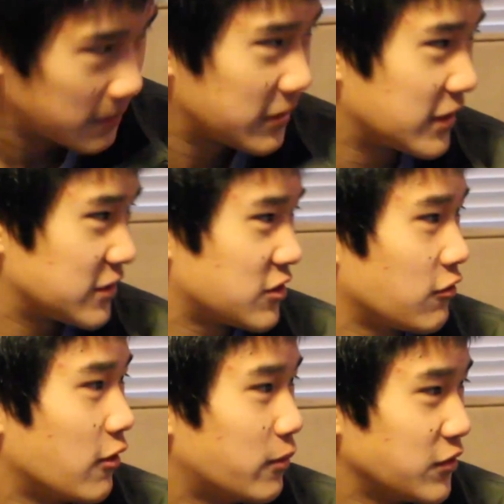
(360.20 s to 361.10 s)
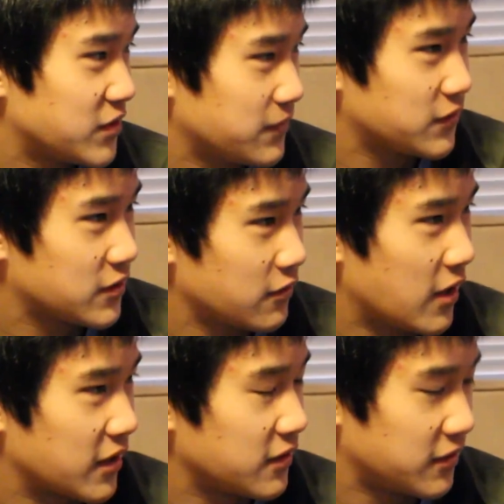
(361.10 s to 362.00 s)
Because 12.7 is
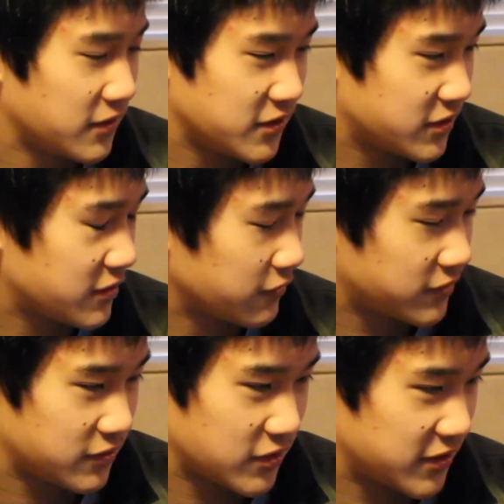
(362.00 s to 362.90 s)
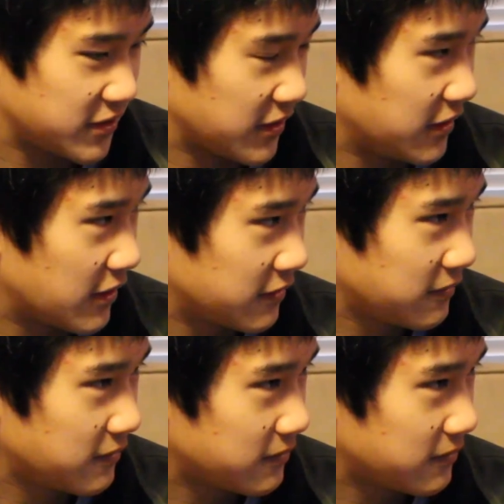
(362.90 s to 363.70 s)
correct. You just don't just say gun.